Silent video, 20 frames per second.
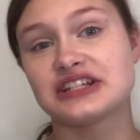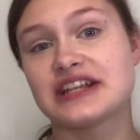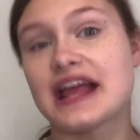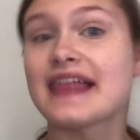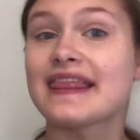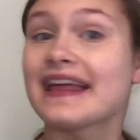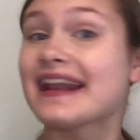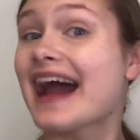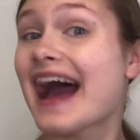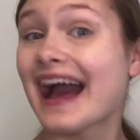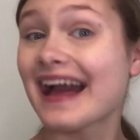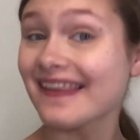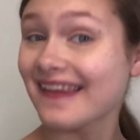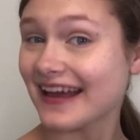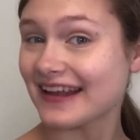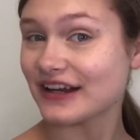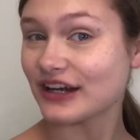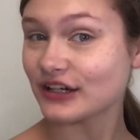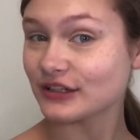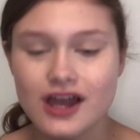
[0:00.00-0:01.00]
and then
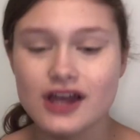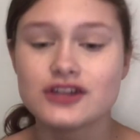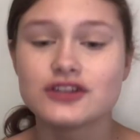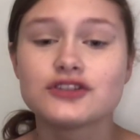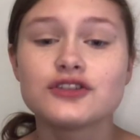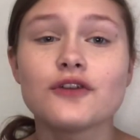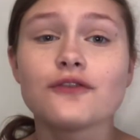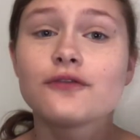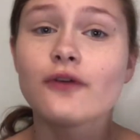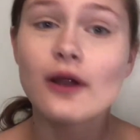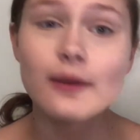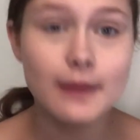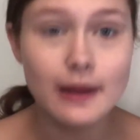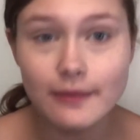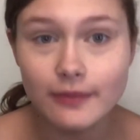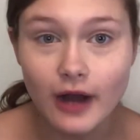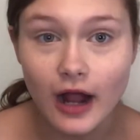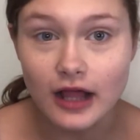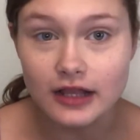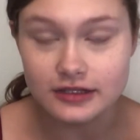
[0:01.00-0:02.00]
highlighter. So for my
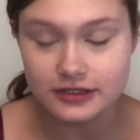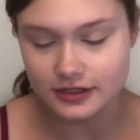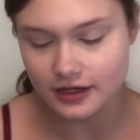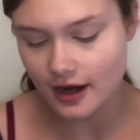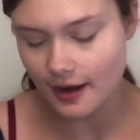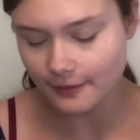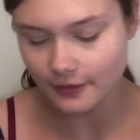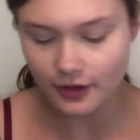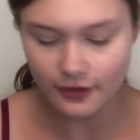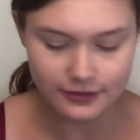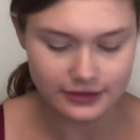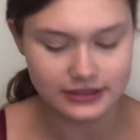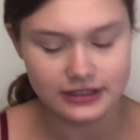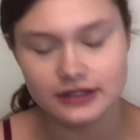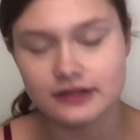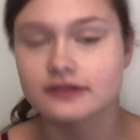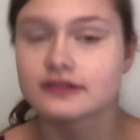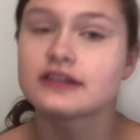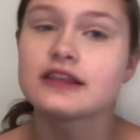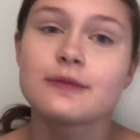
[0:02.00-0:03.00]
bronzer, I'm going to
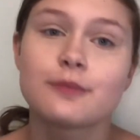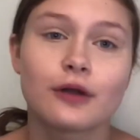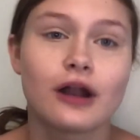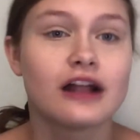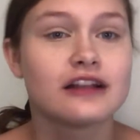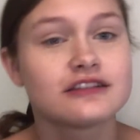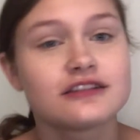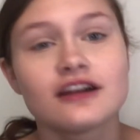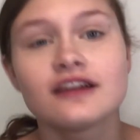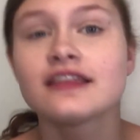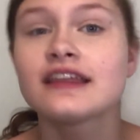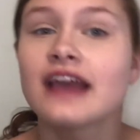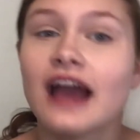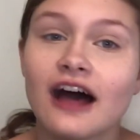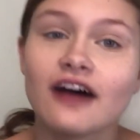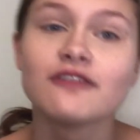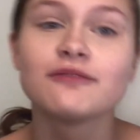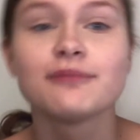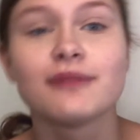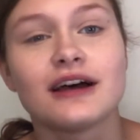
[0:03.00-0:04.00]
use the bronzer in the
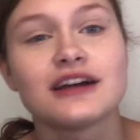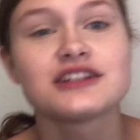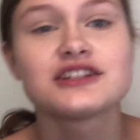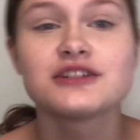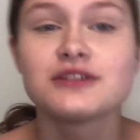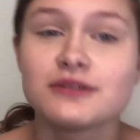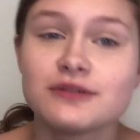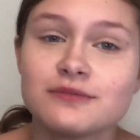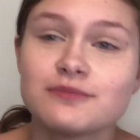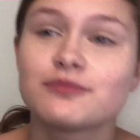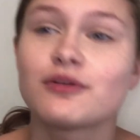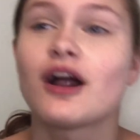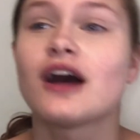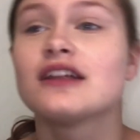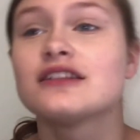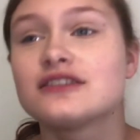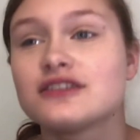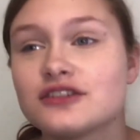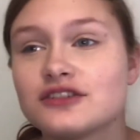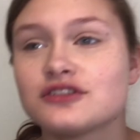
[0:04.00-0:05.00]
e.l.f. Blush and
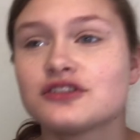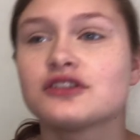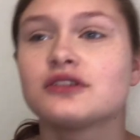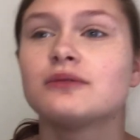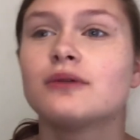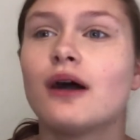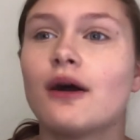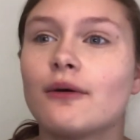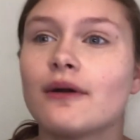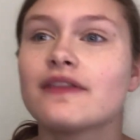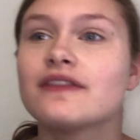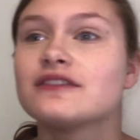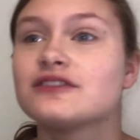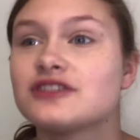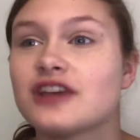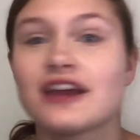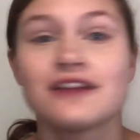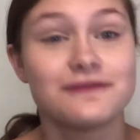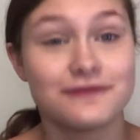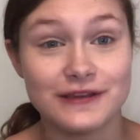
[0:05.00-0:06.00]
Bronzer Duo in the
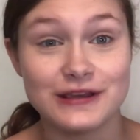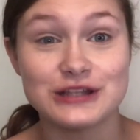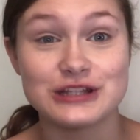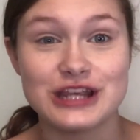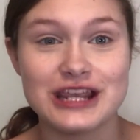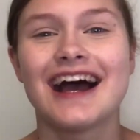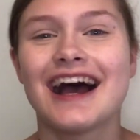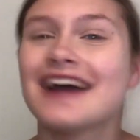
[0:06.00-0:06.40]
shade Peach.